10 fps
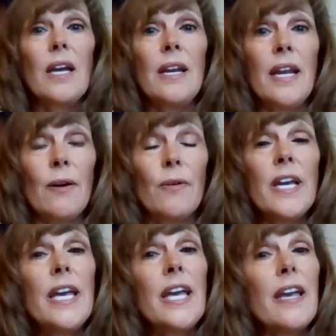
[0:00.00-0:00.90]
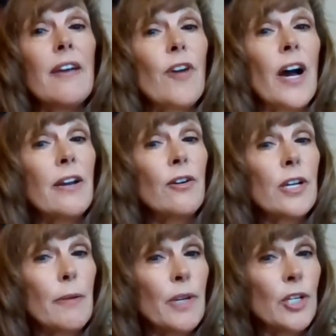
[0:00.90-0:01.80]
Now, if I earn
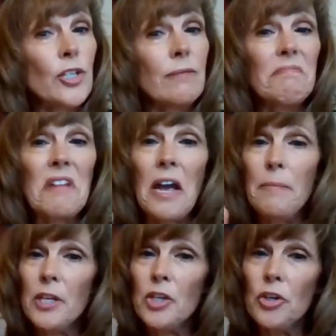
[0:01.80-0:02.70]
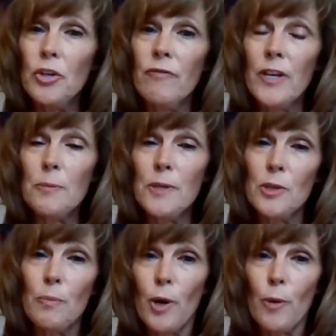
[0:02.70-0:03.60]
a commission, I make sure your investment
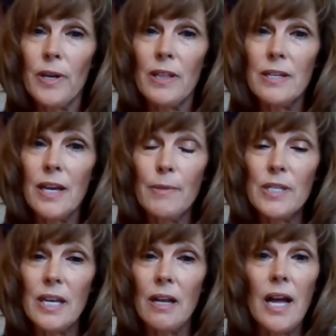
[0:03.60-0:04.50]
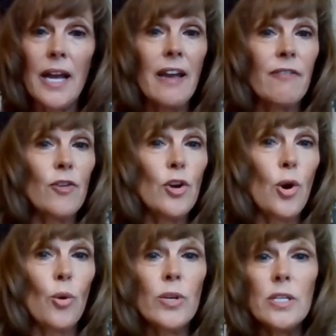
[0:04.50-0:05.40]
is appropriate at the time of sale. I have
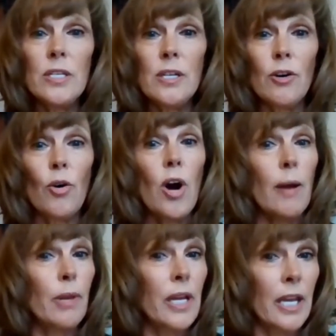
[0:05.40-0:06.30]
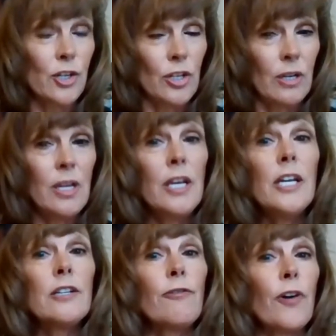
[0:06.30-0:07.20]
zero obligation
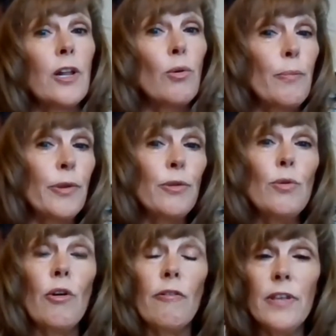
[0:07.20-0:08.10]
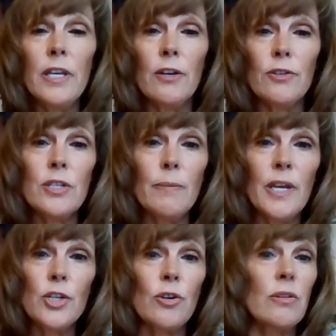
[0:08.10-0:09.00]
to follow up with you over the years to
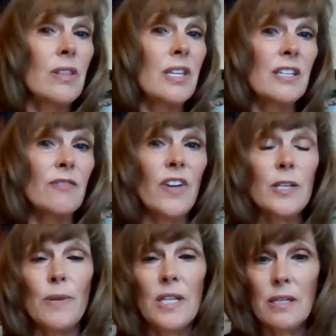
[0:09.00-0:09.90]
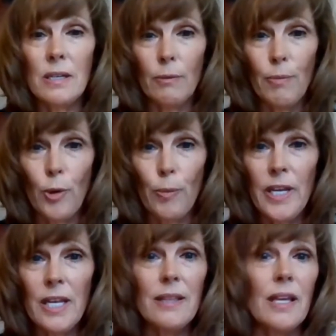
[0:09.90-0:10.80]
make sure that this investment is still
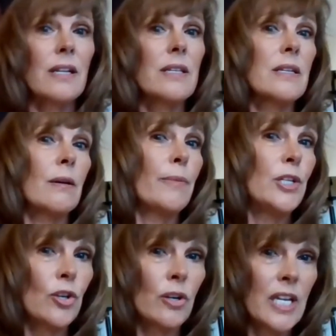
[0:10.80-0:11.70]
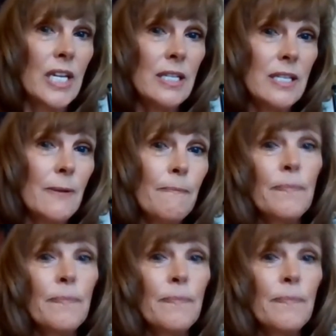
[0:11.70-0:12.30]
appropriate, that it still meets your needs.